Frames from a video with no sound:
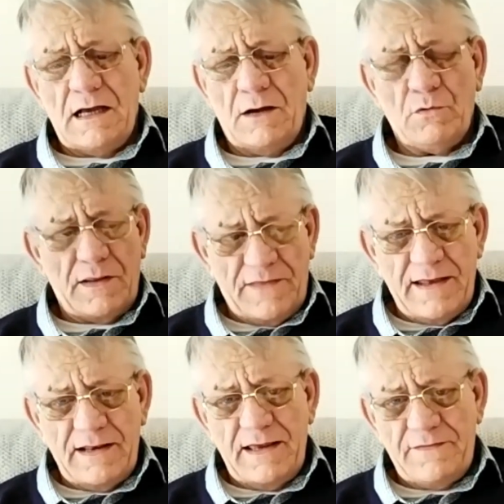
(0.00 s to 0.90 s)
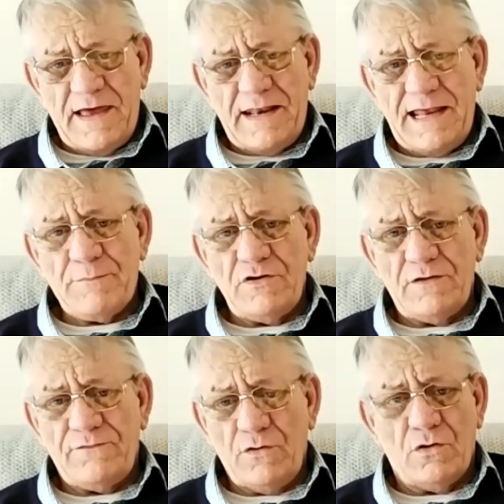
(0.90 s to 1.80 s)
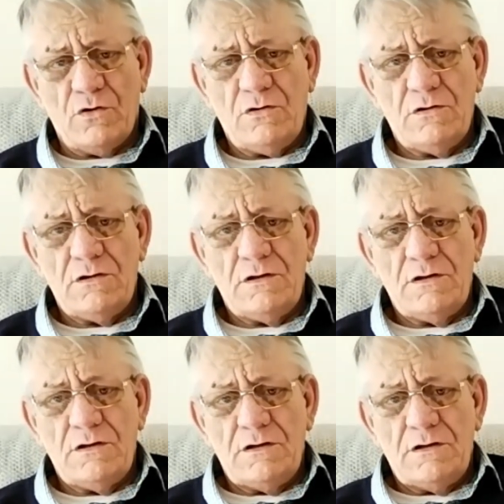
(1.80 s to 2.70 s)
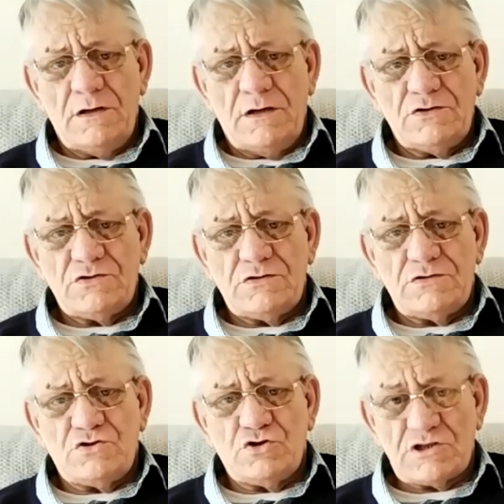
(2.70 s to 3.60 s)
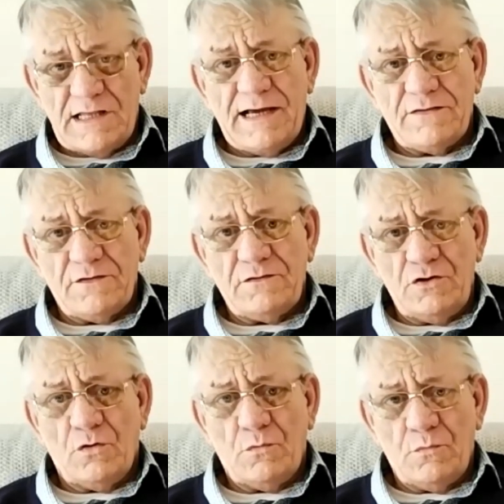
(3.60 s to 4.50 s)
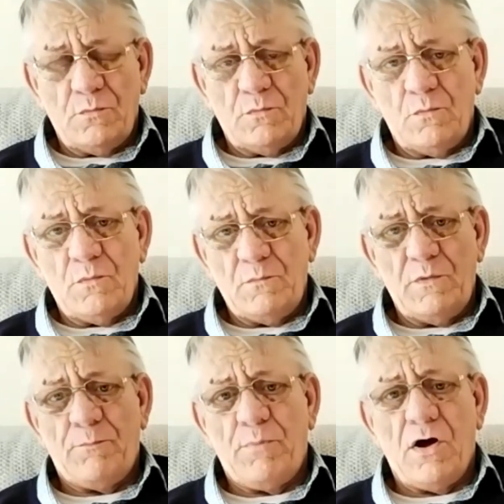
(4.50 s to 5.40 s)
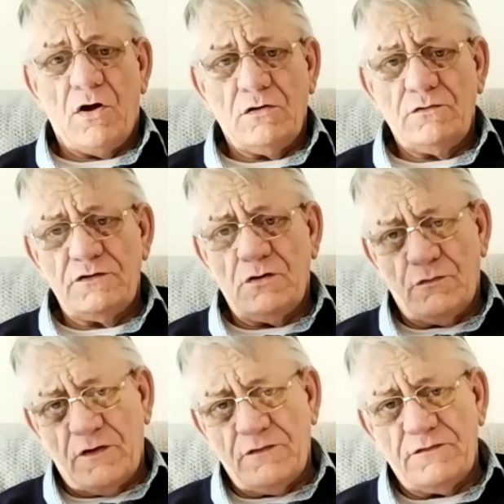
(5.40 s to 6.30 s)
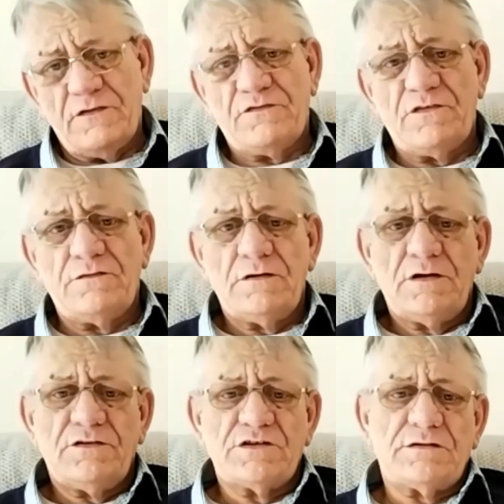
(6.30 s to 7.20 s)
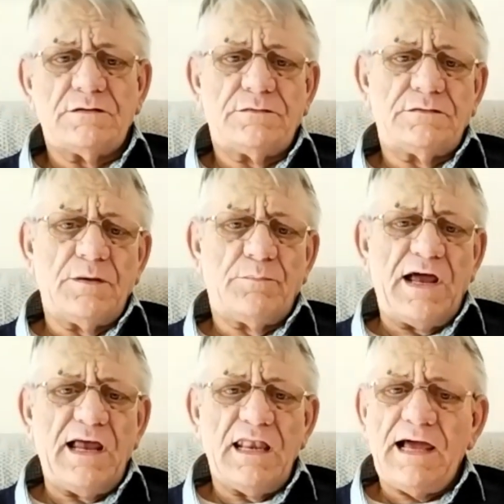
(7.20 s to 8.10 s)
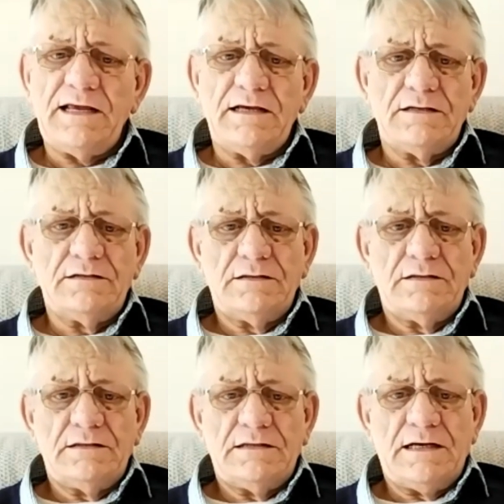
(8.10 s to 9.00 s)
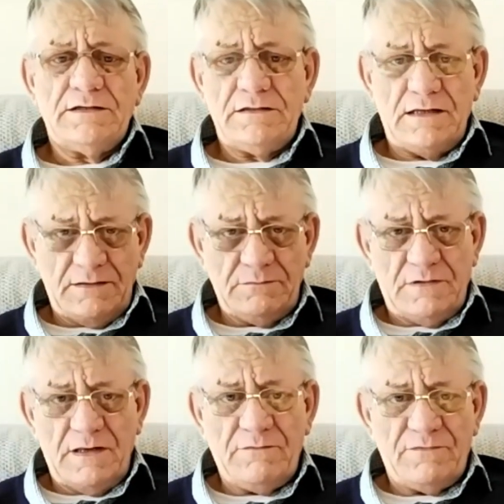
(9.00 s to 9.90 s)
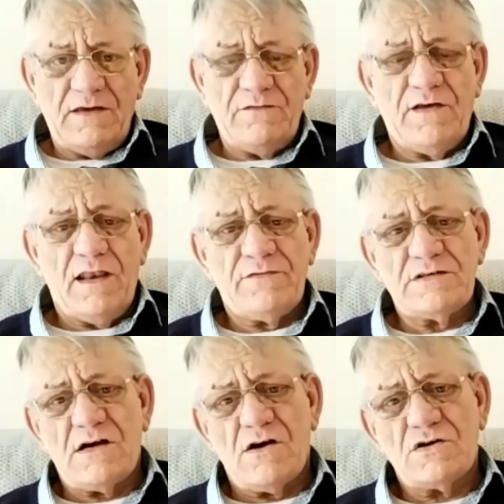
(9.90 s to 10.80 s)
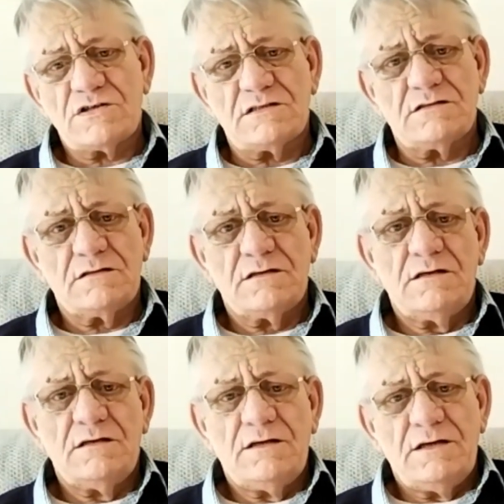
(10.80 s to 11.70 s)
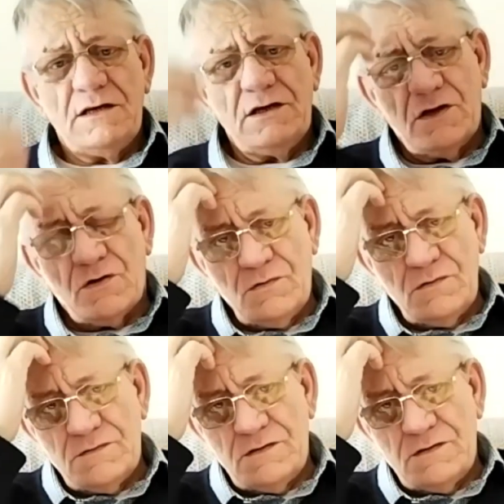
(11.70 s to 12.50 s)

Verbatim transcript: I, there, there they am on the floor, just like the, you know, with, with Paul, you know, the, the the, the bright light, and he, he he fell off his horse, and you know,